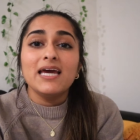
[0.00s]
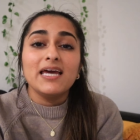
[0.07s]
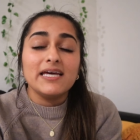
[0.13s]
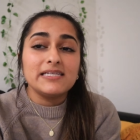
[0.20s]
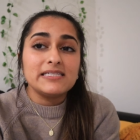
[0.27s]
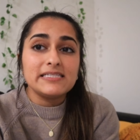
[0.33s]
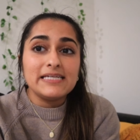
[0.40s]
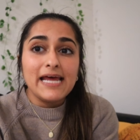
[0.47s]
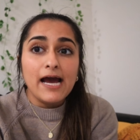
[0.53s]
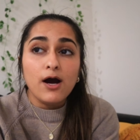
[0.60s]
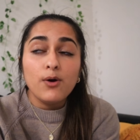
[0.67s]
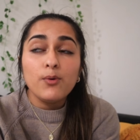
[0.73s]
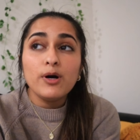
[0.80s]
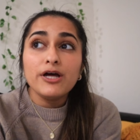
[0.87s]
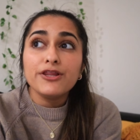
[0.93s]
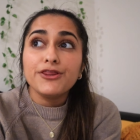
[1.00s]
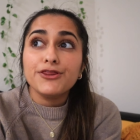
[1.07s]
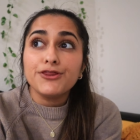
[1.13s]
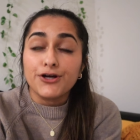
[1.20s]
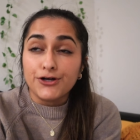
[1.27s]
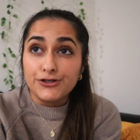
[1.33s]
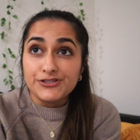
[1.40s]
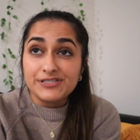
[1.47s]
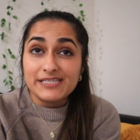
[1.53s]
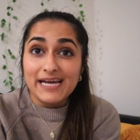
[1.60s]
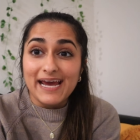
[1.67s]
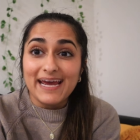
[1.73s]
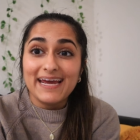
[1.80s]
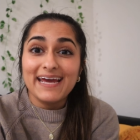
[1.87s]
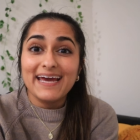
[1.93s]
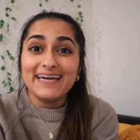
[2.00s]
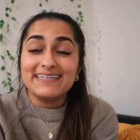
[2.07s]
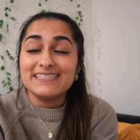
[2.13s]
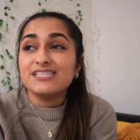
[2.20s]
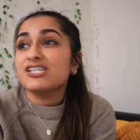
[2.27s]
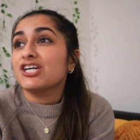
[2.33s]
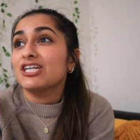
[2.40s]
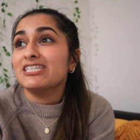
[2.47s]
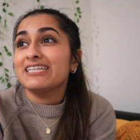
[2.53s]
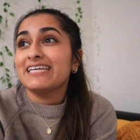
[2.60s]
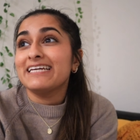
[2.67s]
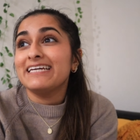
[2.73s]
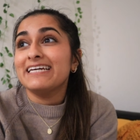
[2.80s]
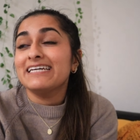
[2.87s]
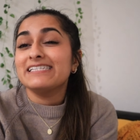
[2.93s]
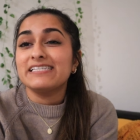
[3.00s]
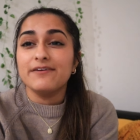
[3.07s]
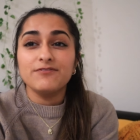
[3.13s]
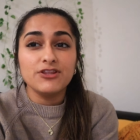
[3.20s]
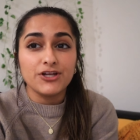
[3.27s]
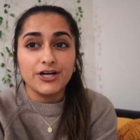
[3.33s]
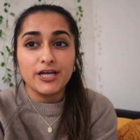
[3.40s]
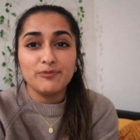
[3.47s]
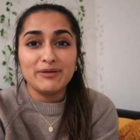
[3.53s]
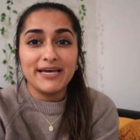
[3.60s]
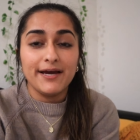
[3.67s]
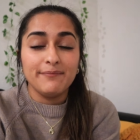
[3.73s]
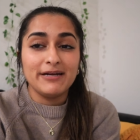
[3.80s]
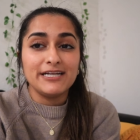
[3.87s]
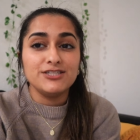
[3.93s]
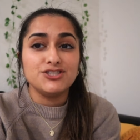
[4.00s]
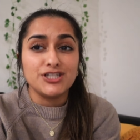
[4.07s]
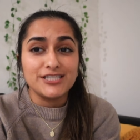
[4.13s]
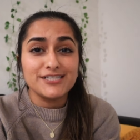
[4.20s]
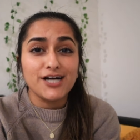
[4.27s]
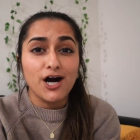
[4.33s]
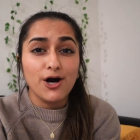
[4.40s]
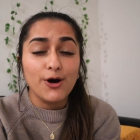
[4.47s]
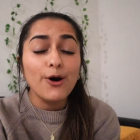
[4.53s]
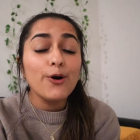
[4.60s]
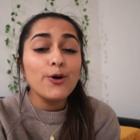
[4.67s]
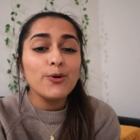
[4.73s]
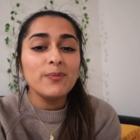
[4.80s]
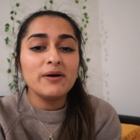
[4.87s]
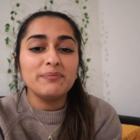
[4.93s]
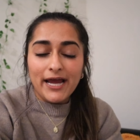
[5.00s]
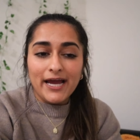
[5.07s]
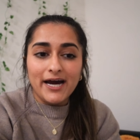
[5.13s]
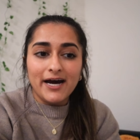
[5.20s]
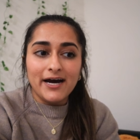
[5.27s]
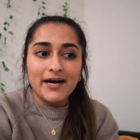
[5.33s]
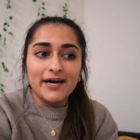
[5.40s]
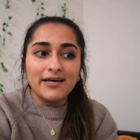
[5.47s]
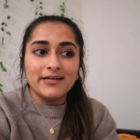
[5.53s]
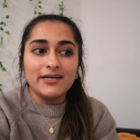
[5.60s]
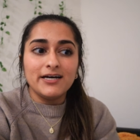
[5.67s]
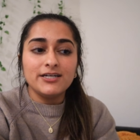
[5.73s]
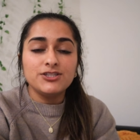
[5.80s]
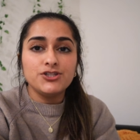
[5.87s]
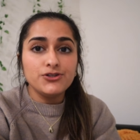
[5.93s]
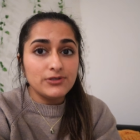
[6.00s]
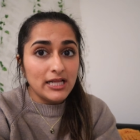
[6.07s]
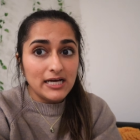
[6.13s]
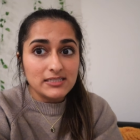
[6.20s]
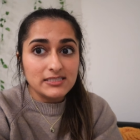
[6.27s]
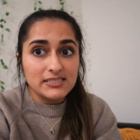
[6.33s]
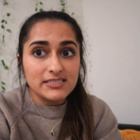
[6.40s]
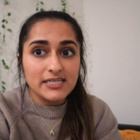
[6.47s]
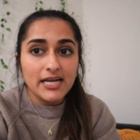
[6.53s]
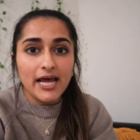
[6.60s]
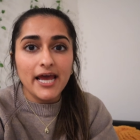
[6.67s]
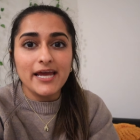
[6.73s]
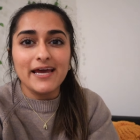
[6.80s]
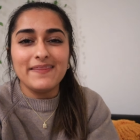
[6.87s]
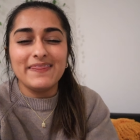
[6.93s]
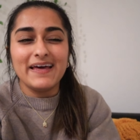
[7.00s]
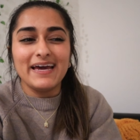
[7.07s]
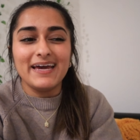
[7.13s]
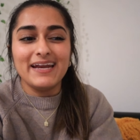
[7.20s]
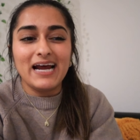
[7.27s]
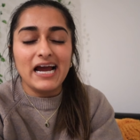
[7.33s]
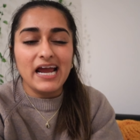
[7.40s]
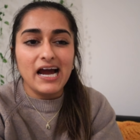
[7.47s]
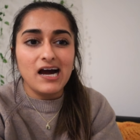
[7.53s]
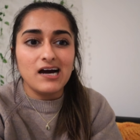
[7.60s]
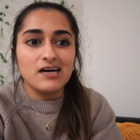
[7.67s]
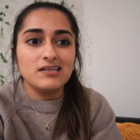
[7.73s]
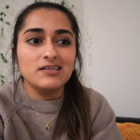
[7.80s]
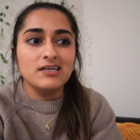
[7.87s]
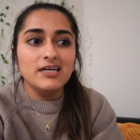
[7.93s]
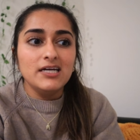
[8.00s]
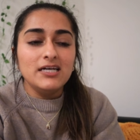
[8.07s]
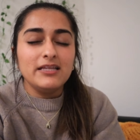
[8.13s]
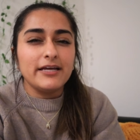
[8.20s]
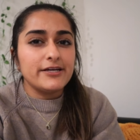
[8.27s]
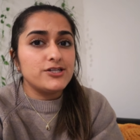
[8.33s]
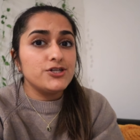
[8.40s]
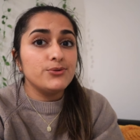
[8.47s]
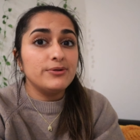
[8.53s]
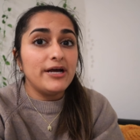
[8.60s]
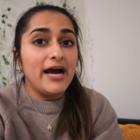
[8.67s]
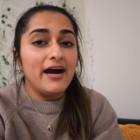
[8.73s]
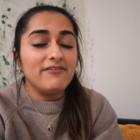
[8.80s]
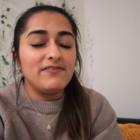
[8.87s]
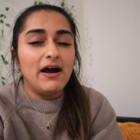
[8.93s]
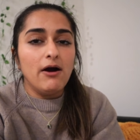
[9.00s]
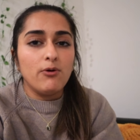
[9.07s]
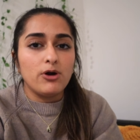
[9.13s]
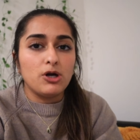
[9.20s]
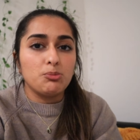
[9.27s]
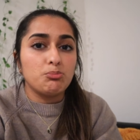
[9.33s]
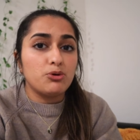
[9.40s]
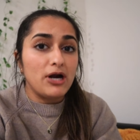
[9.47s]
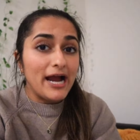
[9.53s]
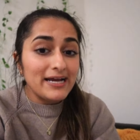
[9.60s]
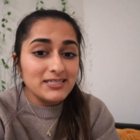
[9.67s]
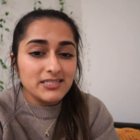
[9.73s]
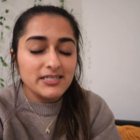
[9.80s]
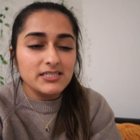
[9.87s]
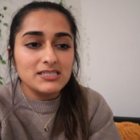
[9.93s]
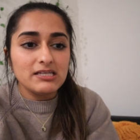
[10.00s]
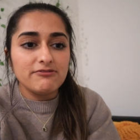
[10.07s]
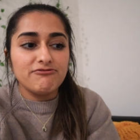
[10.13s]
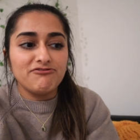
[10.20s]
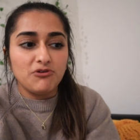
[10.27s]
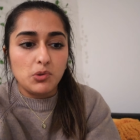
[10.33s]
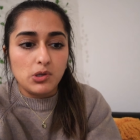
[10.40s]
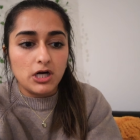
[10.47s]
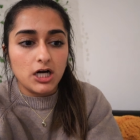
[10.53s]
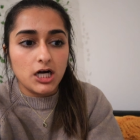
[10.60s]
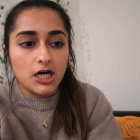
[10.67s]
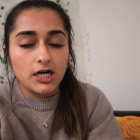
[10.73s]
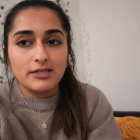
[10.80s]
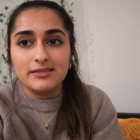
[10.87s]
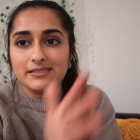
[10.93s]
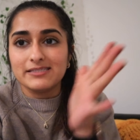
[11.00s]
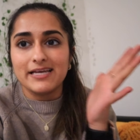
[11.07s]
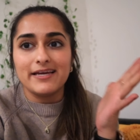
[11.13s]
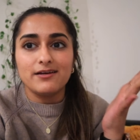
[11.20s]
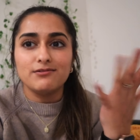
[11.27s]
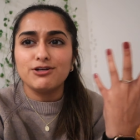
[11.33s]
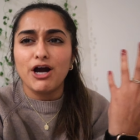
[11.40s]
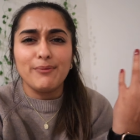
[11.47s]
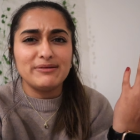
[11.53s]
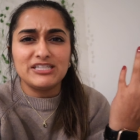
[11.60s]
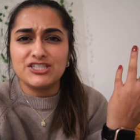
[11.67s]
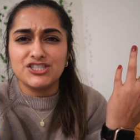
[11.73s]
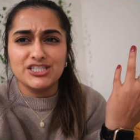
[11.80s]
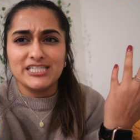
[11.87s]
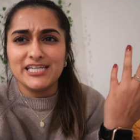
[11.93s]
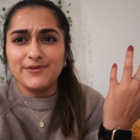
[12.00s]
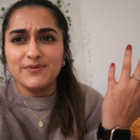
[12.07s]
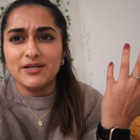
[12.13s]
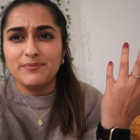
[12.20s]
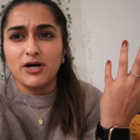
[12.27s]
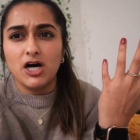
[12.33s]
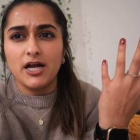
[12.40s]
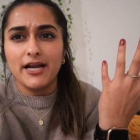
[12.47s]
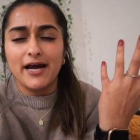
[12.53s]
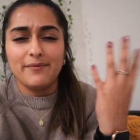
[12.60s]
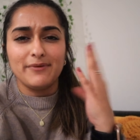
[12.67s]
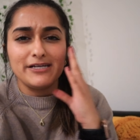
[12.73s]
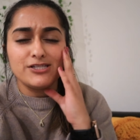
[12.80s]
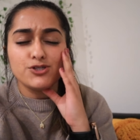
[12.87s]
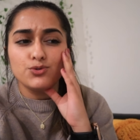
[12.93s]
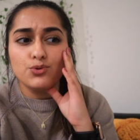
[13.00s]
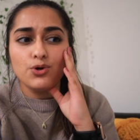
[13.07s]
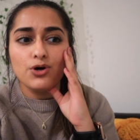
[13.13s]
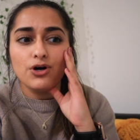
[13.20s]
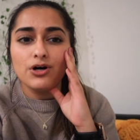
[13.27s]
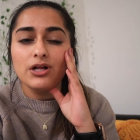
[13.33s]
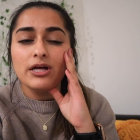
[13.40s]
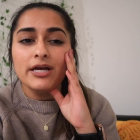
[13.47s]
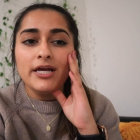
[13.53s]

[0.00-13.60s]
It's now Thursday and it's currently 7:30 p.m. and I just got home. I had two classes today and then I had like a two and a half hour practice for this like competition team that I'm on at my school